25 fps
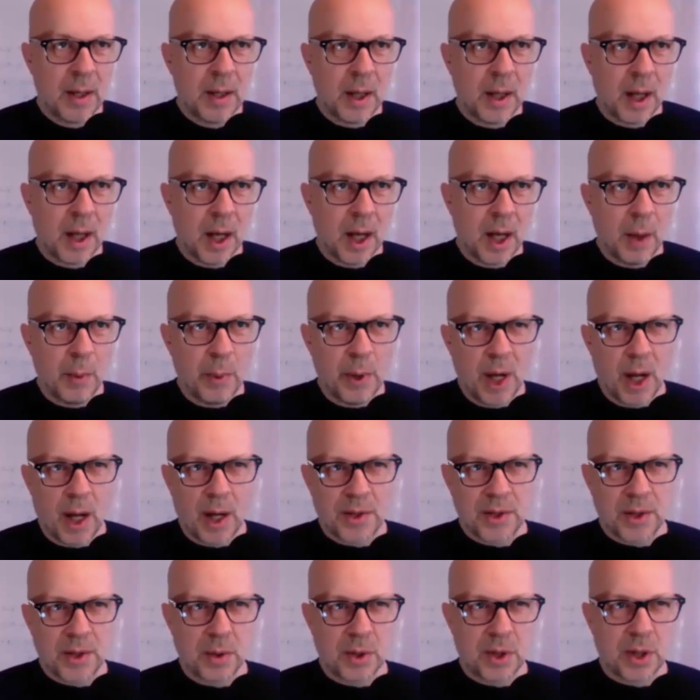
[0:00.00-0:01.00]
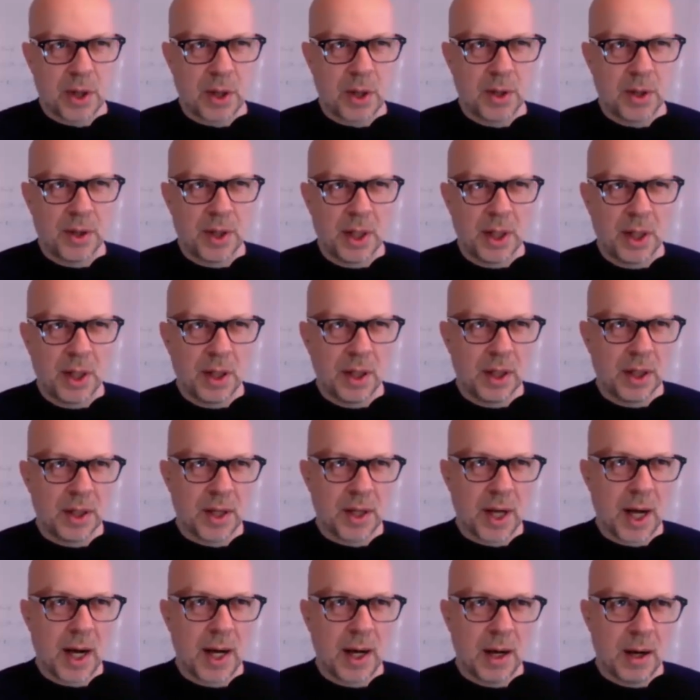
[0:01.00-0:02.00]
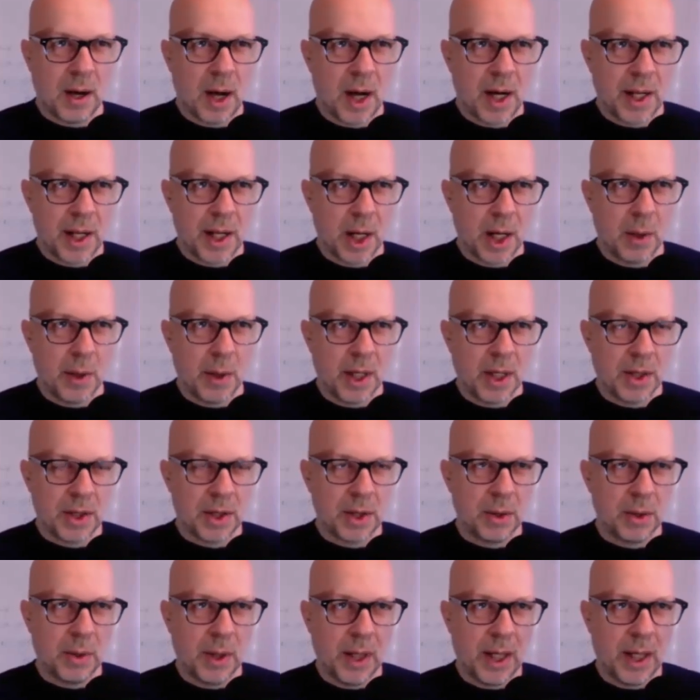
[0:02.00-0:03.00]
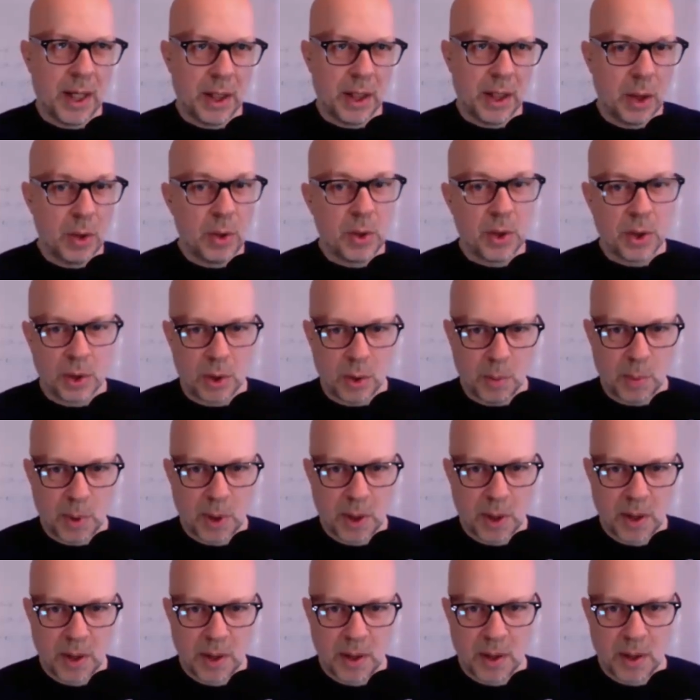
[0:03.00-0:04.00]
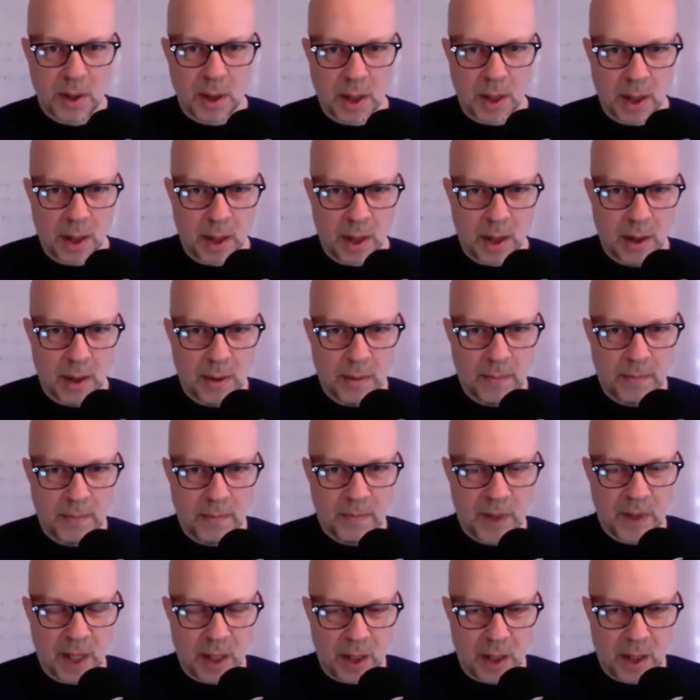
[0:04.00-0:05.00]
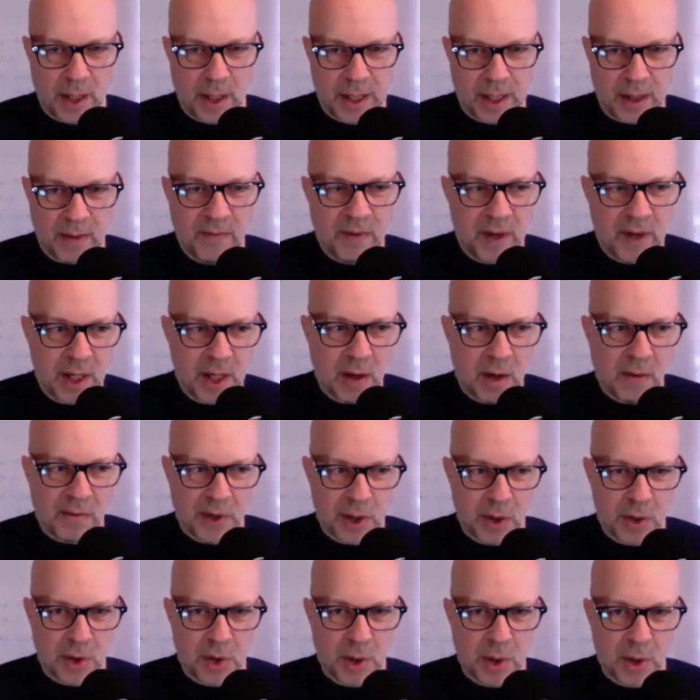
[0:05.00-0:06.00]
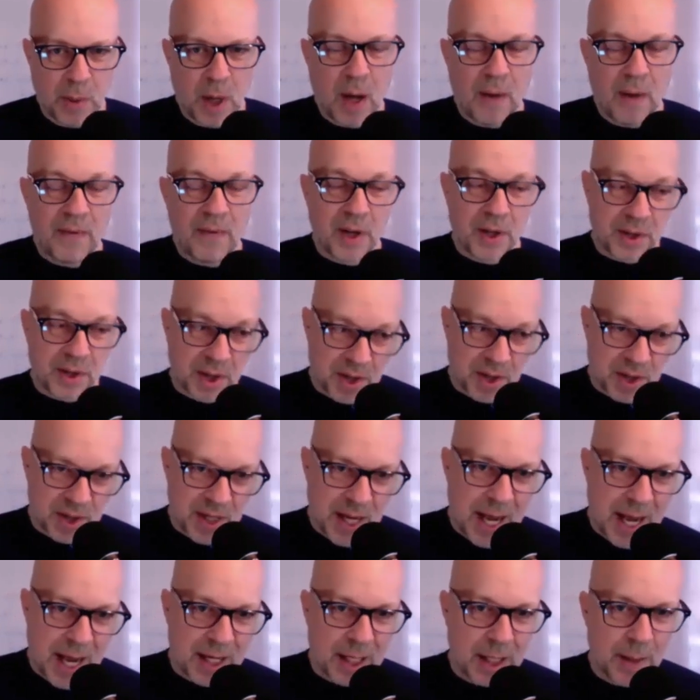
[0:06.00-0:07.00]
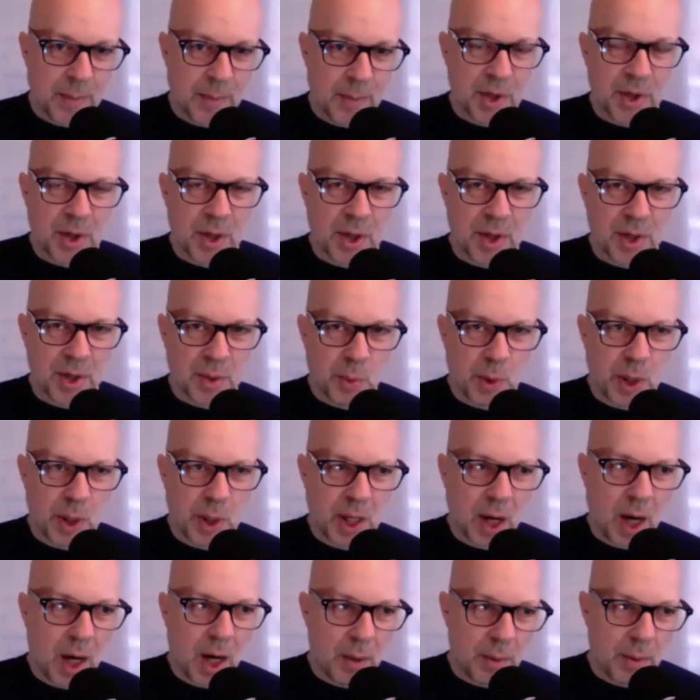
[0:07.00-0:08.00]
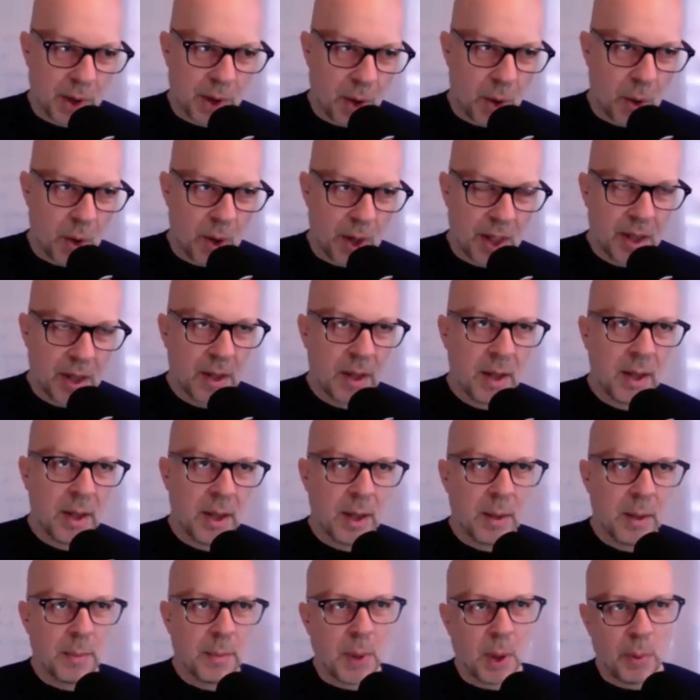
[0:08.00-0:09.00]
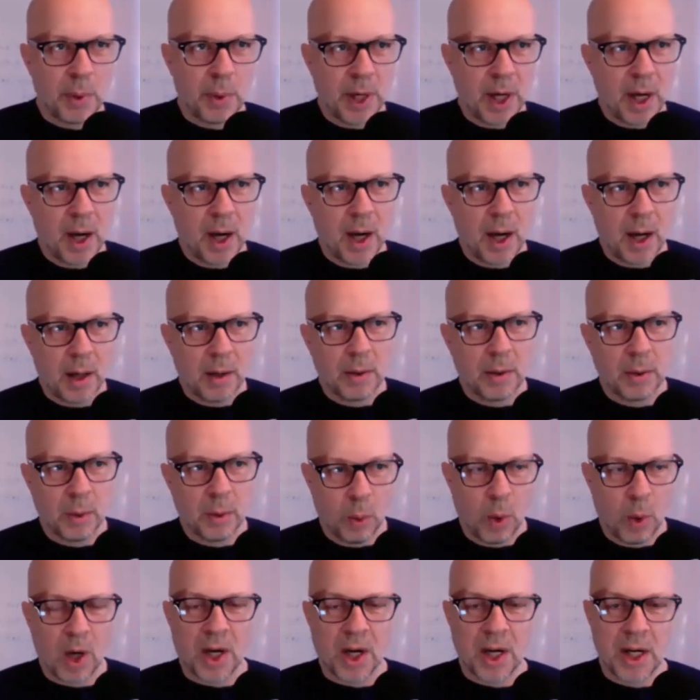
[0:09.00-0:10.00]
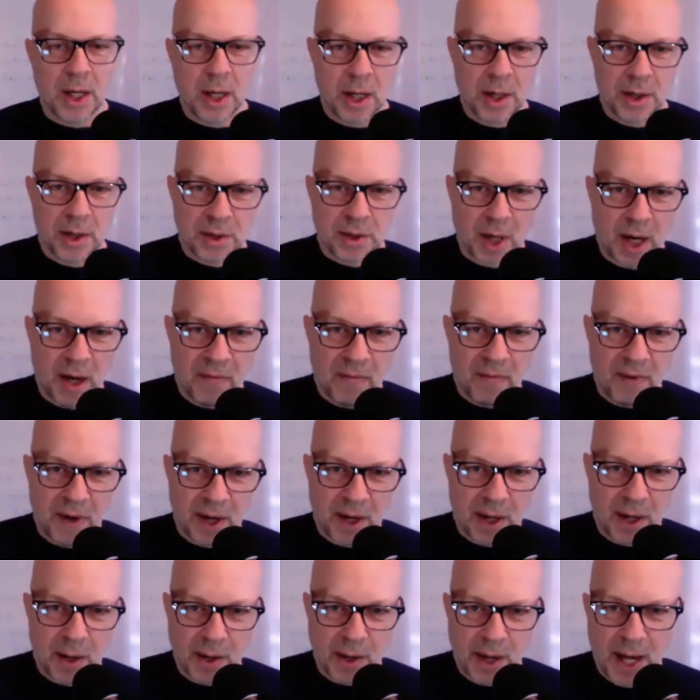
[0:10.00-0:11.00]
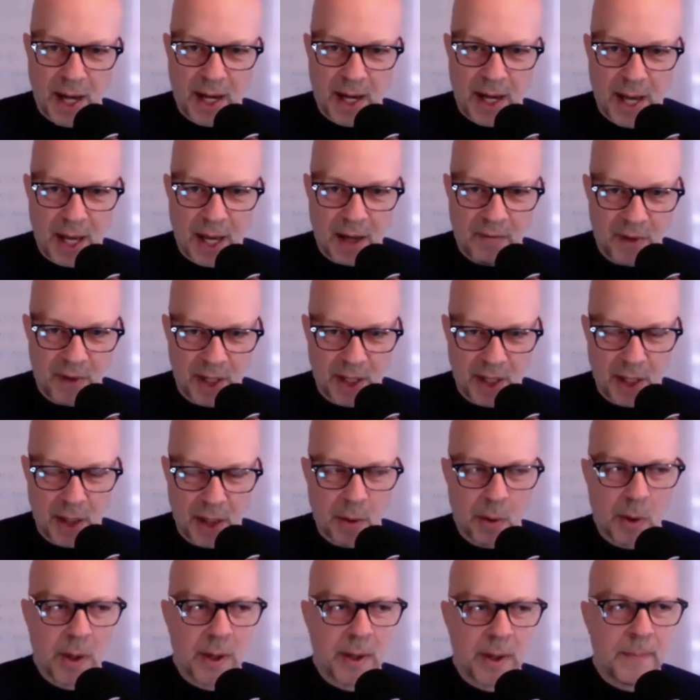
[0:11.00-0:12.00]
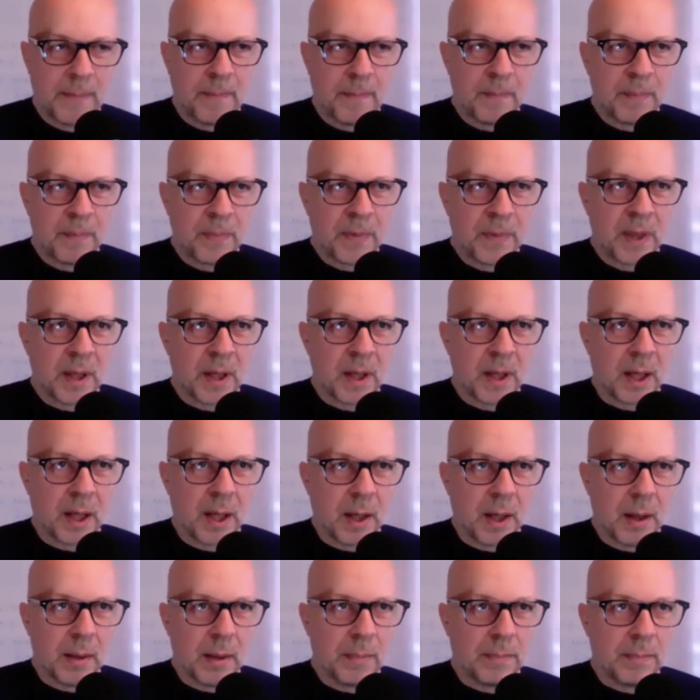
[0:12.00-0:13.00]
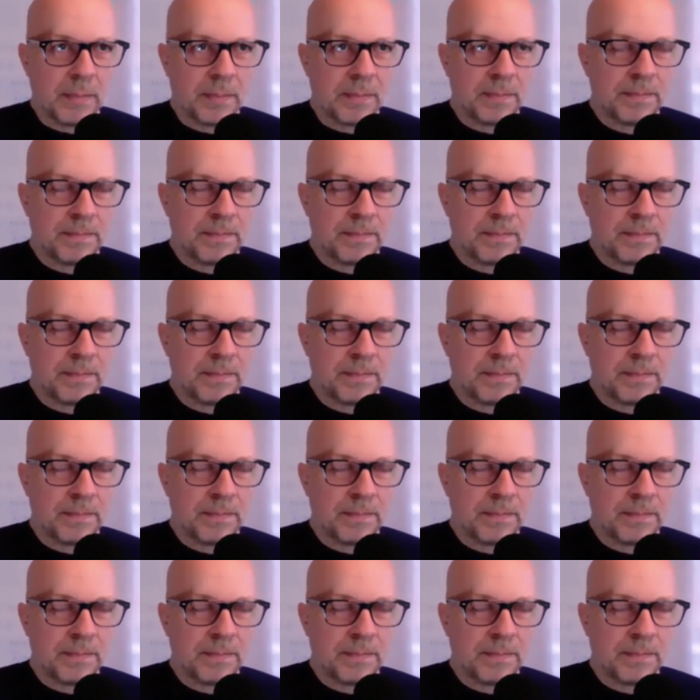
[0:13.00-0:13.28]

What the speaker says: and we also turn the entire audio into a YouTube, like a video for YouTube. Obviously it's a static image because we aren't recording, but we are working on trying to figure out how to add video. Mm-hmm.